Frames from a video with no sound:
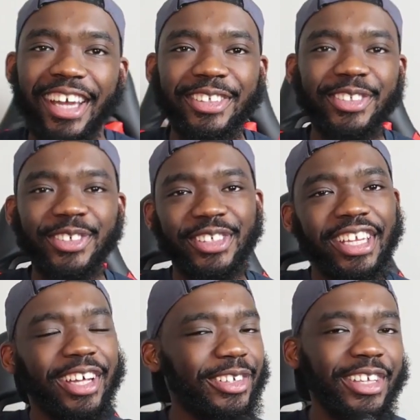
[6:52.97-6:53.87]
Iheanacho,
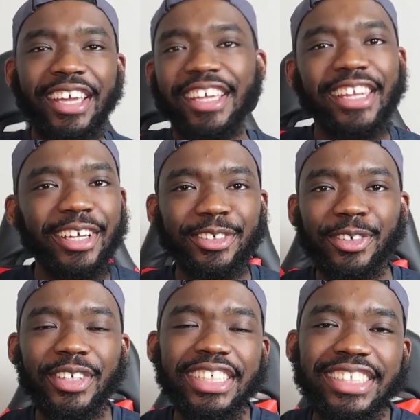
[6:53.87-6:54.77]
Iheanacho,
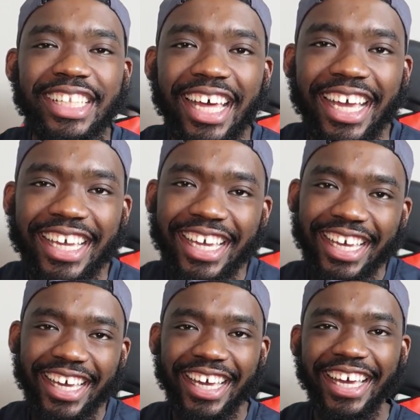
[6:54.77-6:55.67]
Iheanacho know the slack.
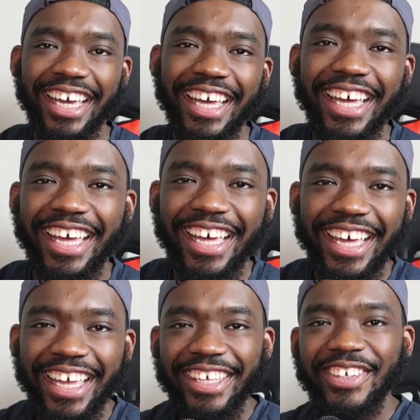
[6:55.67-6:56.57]

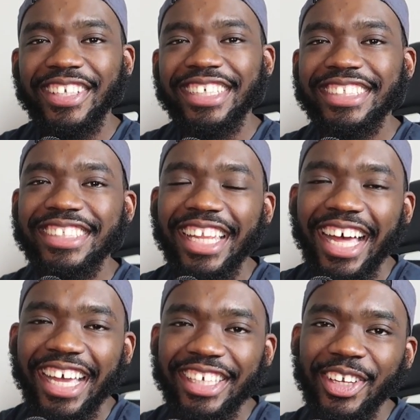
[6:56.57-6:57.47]
You know the
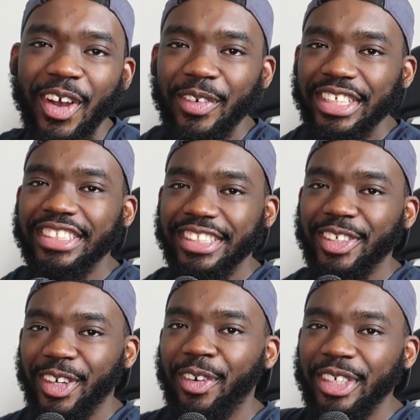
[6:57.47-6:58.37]
slack. They always,
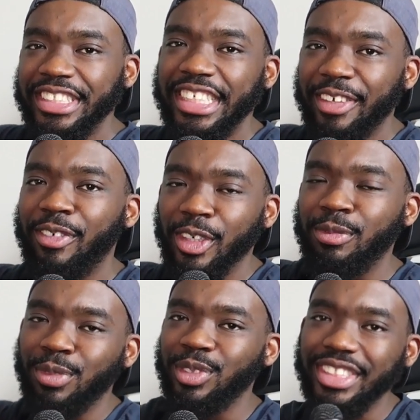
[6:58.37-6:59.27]
you always give
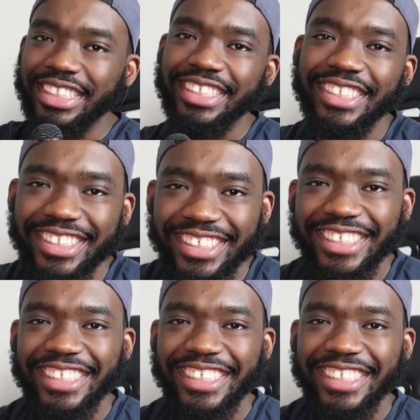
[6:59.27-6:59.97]
us boosting.